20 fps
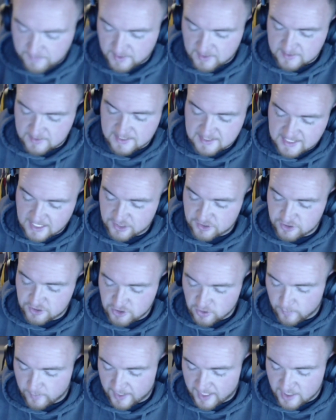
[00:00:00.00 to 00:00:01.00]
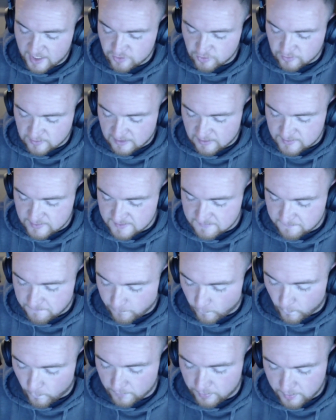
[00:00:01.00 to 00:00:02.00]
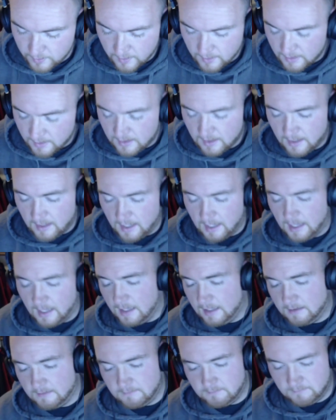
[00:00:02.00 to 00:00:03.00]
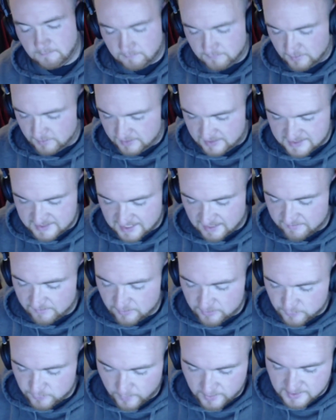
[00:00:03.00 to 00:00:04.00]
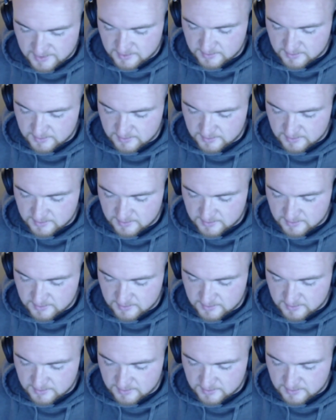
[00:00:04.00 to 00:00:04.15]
because it's actually showing Andrew Krause in fourth. He's on there twice.